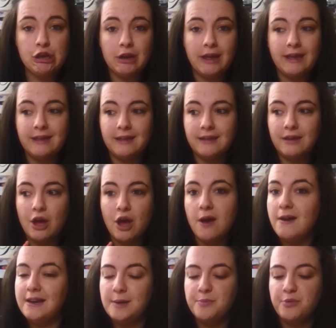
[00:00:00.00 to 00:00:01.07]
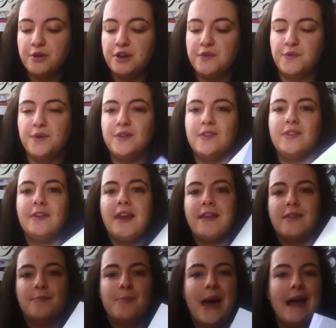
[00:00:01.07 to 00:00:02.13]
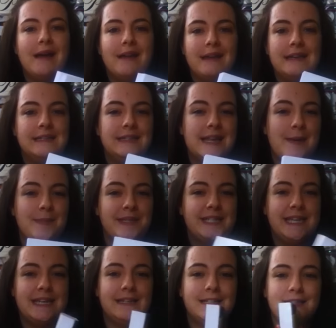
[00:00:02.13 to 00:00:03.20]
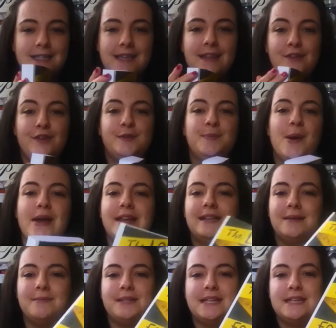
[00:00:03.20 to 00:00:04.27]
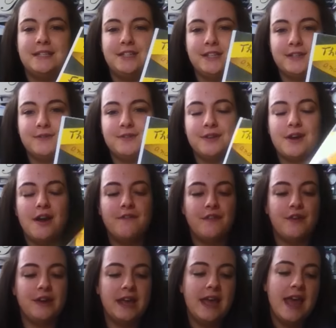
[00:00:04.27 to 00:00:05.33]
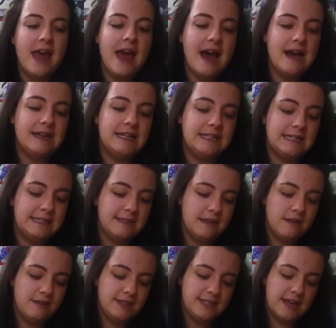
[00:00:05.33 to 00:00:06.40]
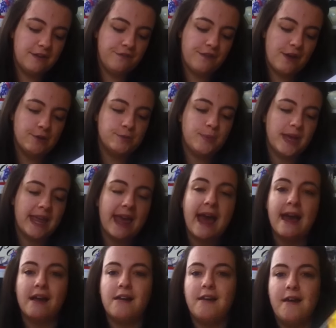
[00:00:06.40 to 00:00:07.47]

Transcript: like early proof, because the back is empty, the spine is empty, it's just got the cover on it, and it is The Lost and Found by Kat